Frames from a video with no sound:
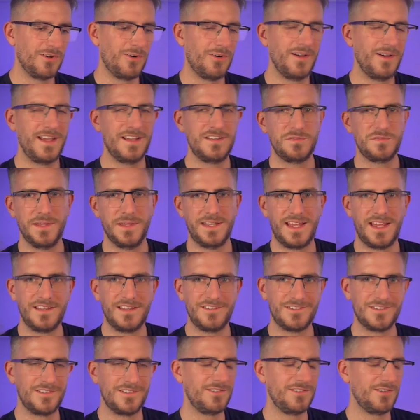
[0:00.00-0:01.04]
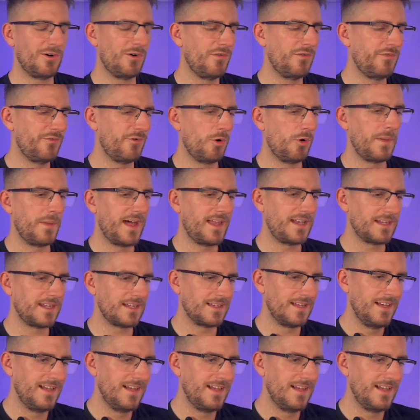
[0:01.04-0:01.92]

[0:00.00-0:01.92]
or explanations or formatting,